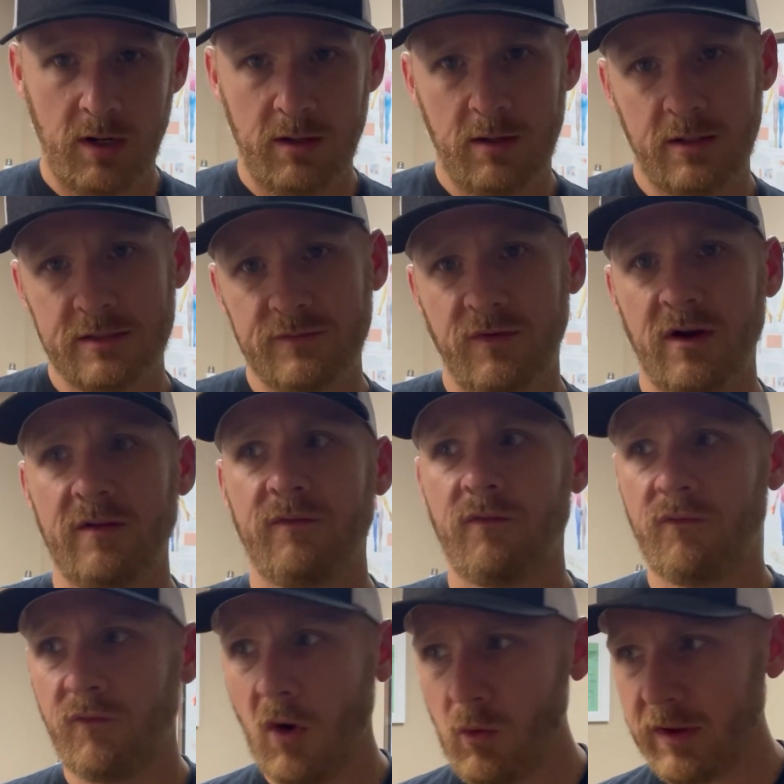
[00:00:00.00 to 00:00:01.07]
It's very
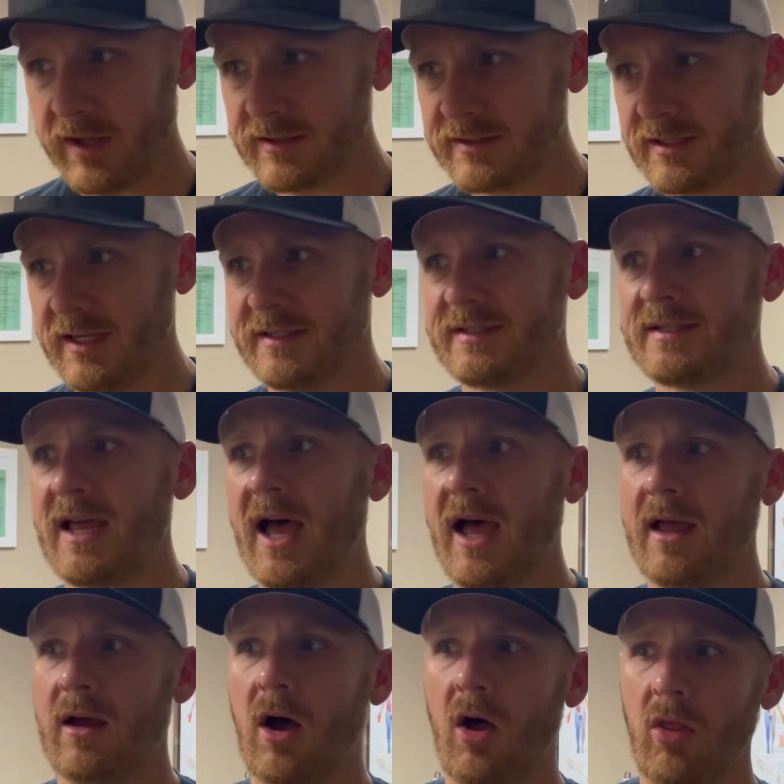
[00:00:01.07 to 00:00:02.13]
focused. It's not
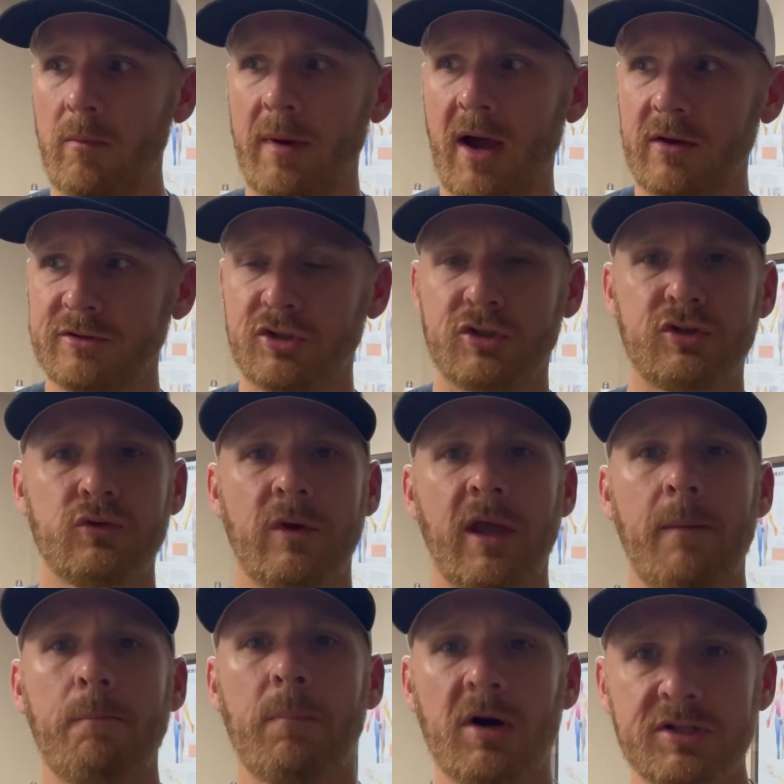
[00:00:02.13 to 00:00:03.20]
all about just doing a
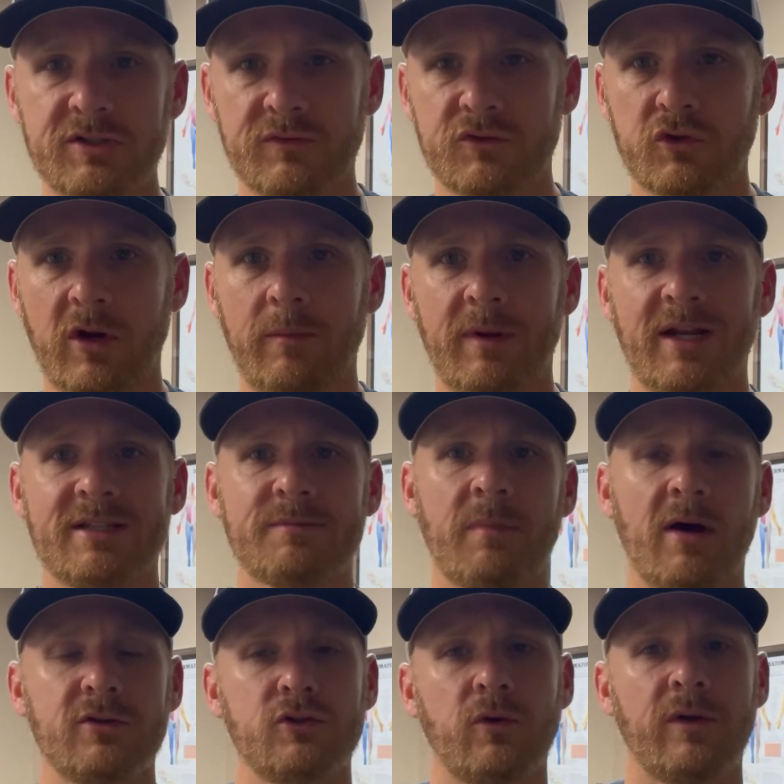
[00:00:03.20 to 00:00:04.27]
bunch of treatment. It's about
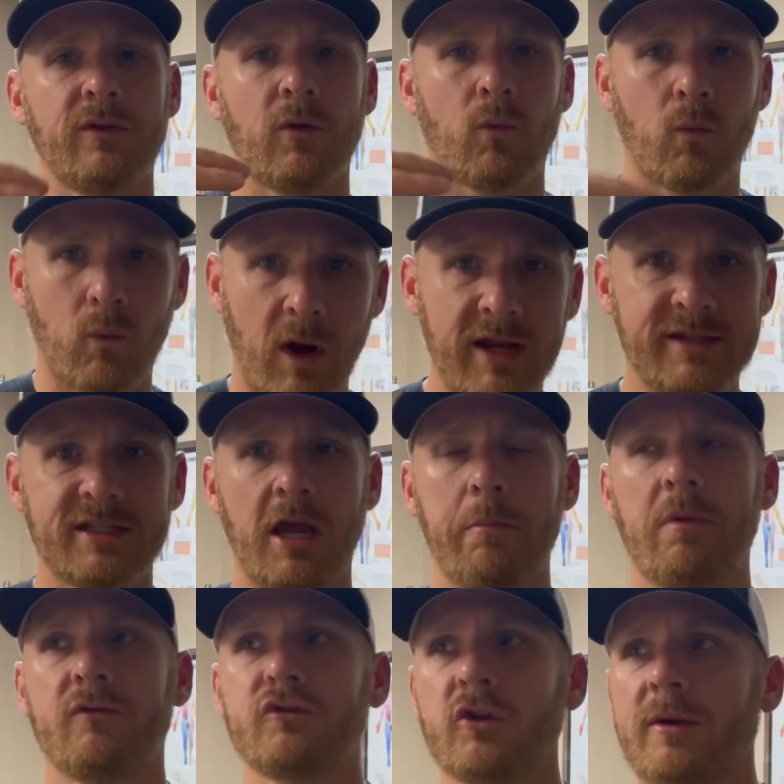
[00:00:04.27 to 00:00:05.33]
doing the right type of
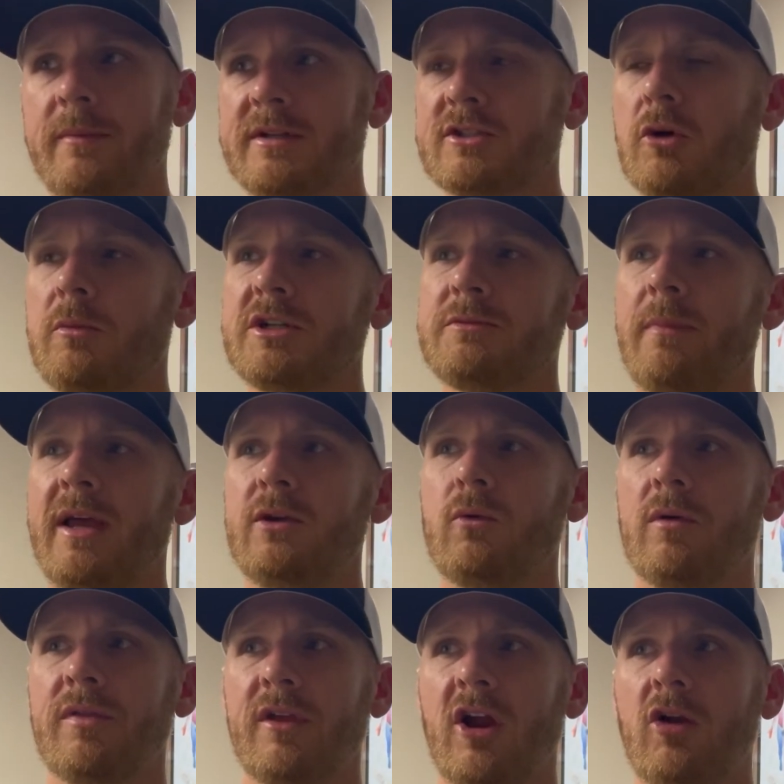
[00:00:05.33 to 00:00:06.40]
treatment. So much manual
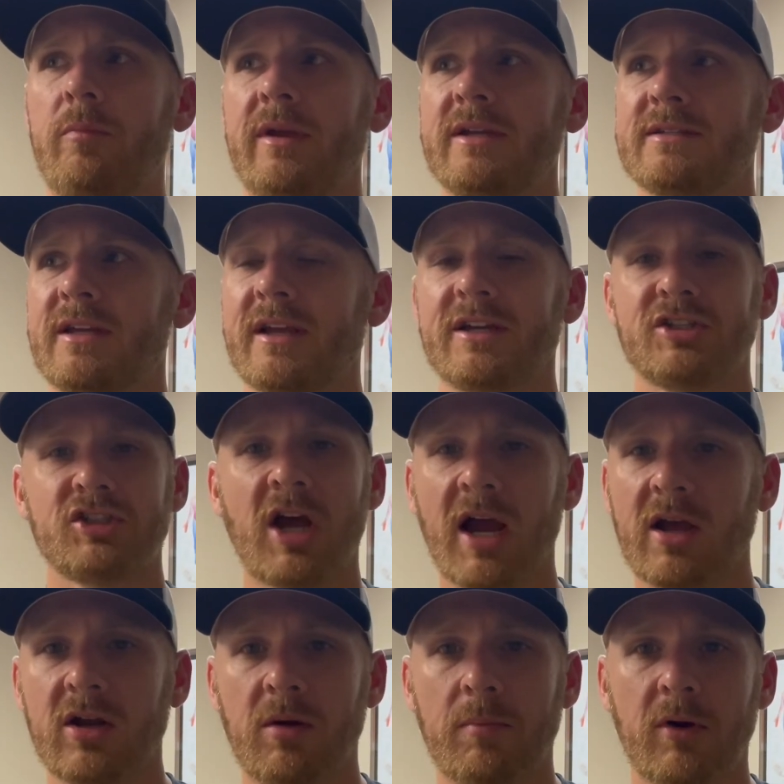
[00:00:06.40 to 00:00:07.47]
therapy is like a
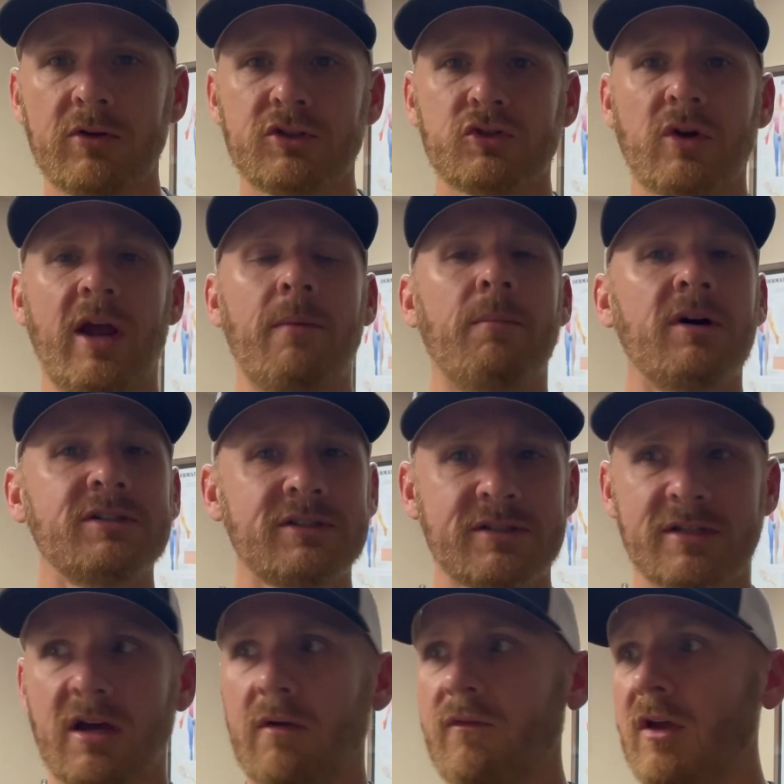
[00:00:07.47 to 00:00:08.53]
shotgun approach. Try a bunch of
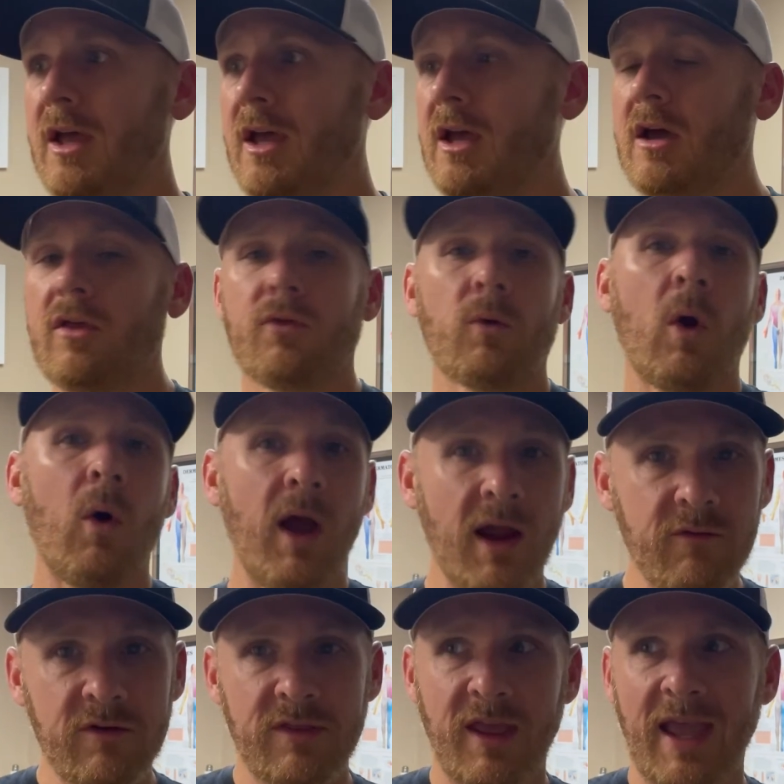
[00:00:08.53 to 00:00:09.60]
stuff, throw
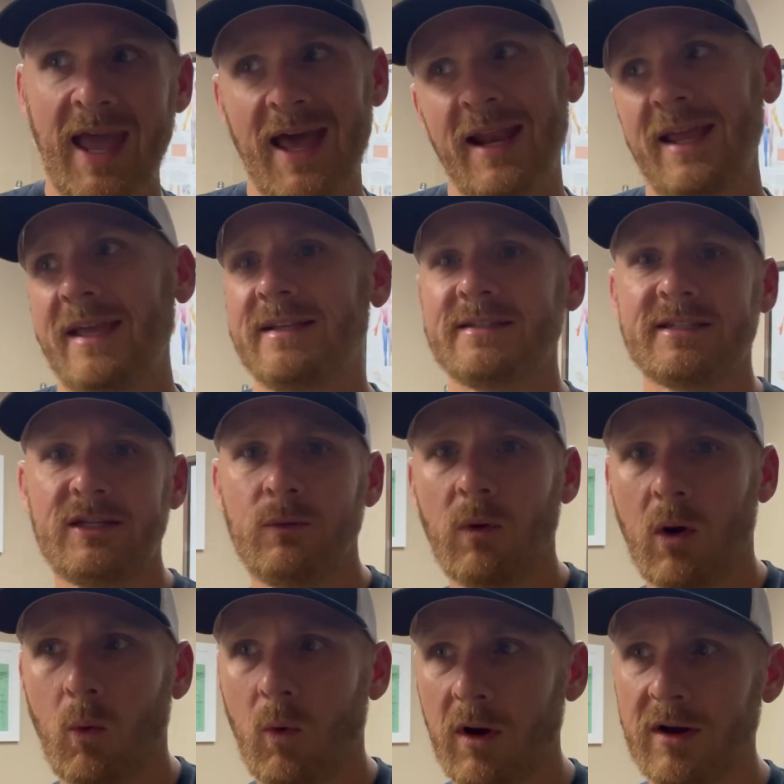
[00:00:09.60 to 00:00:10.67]
everything at it and see what
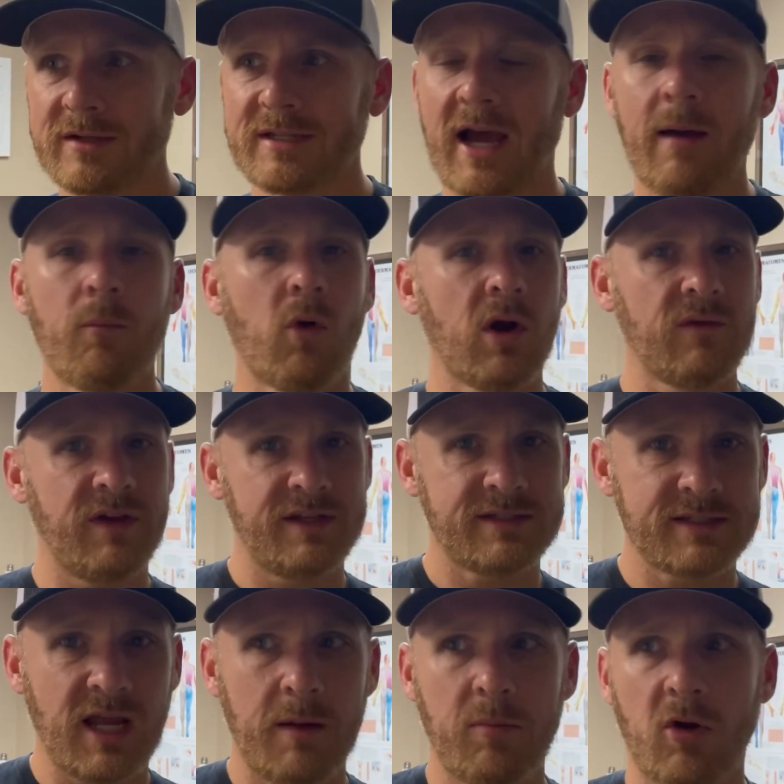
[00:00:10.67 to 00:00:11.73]
works. I'm more of a
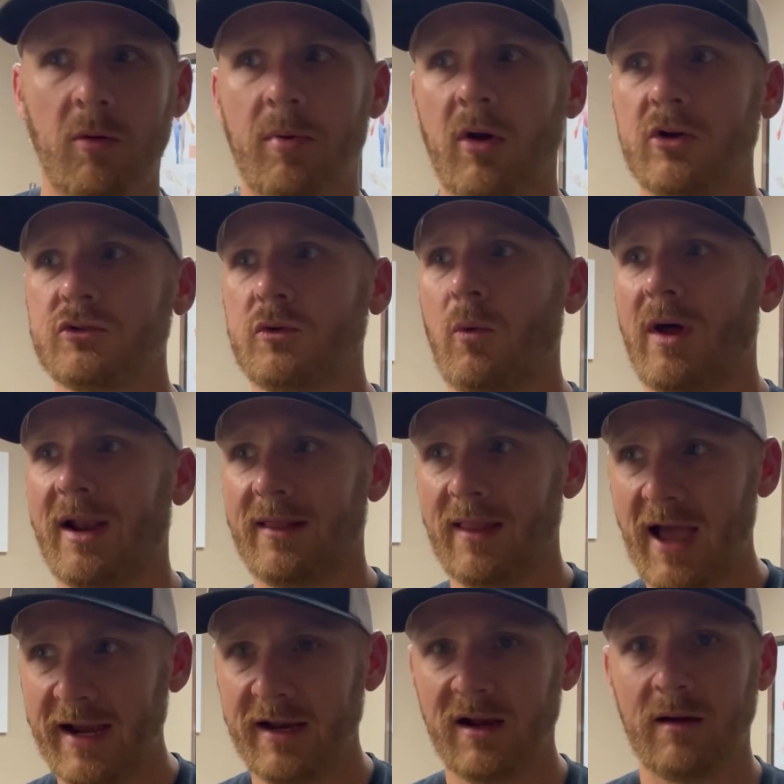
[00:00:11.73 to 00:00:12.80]
sniper approach. We want to line
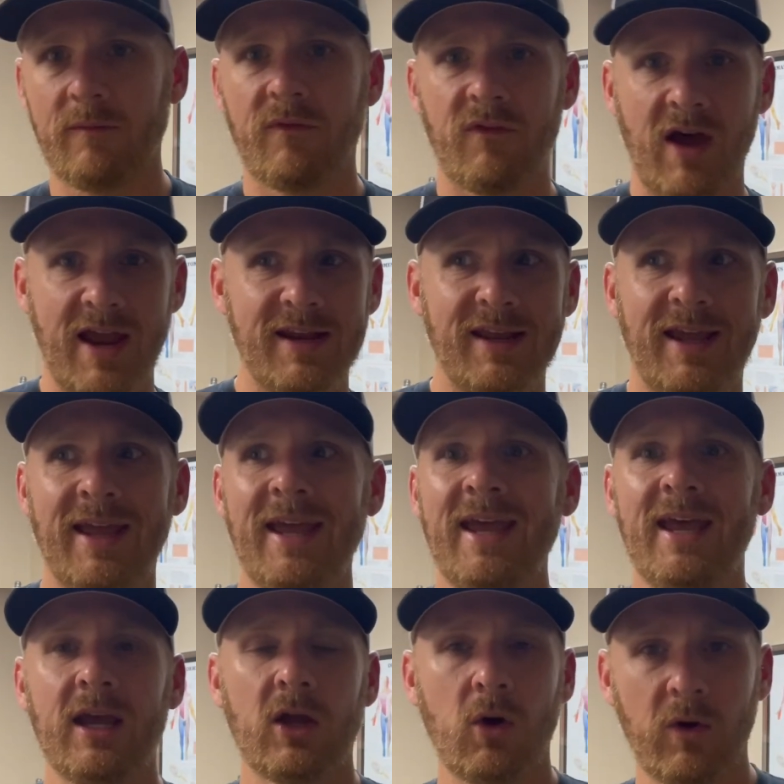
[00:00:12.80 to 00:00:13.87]
it up, find it,
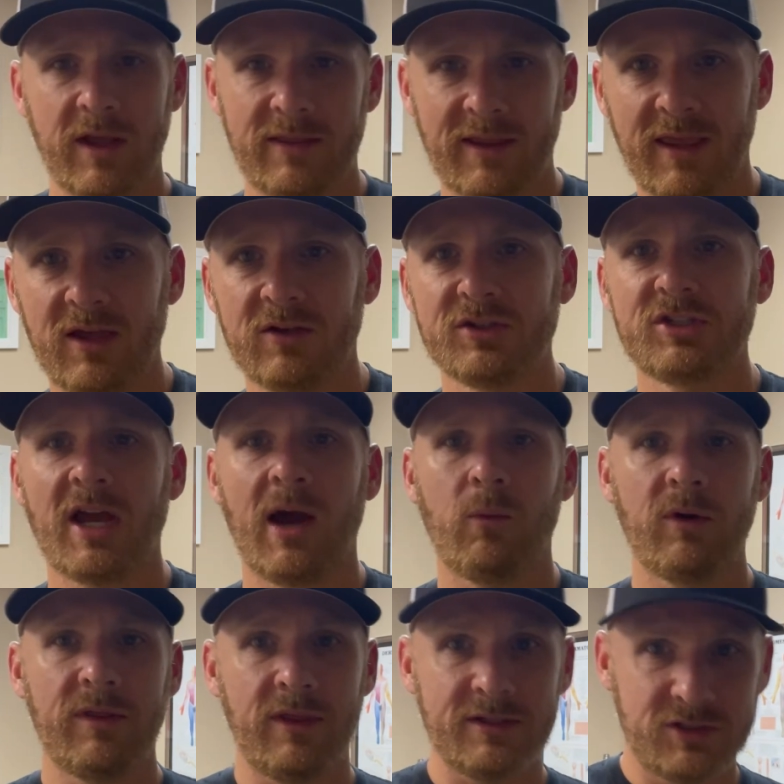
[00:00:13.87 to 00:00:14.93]
go get the kill shot
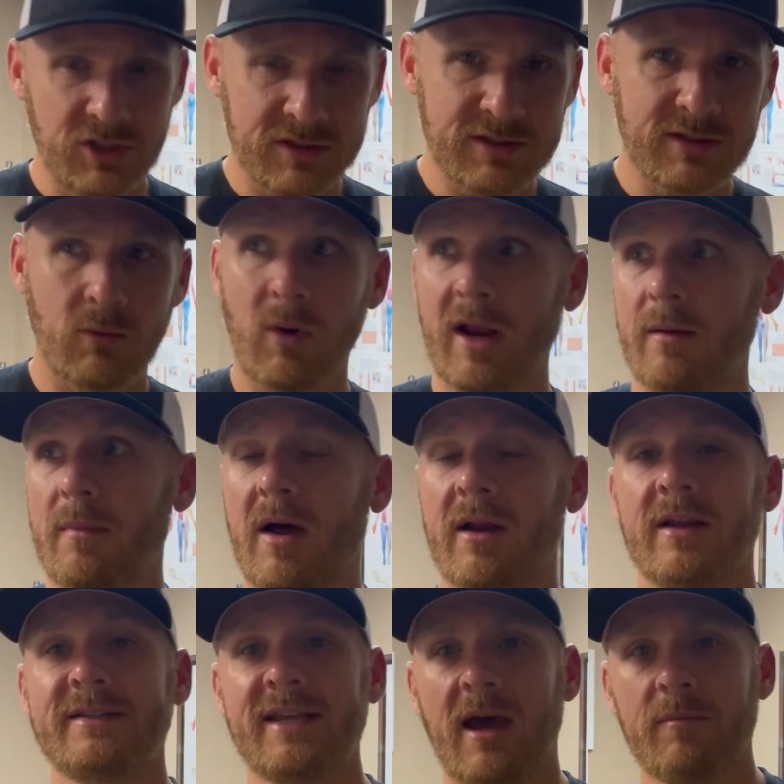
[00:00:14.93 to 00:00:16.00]
with just the right amount of
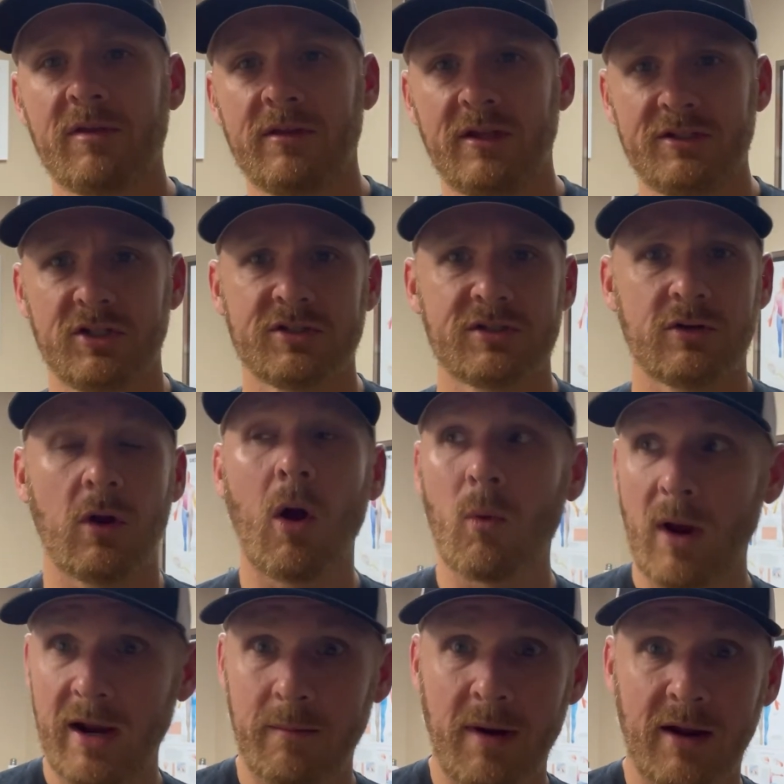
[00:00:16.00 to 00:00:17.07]
depth and just a right
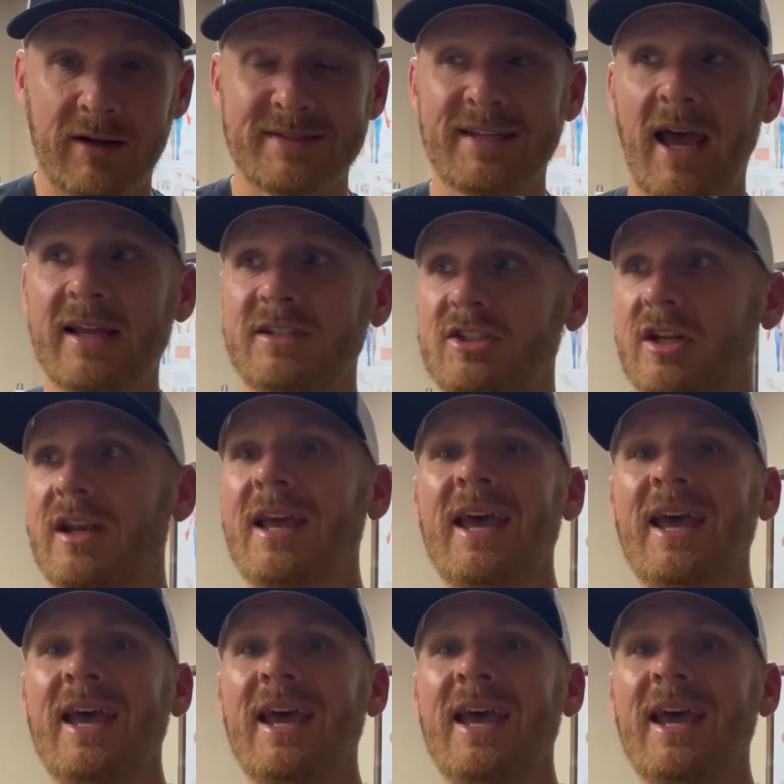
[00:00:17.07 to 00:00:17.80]
amount of tension.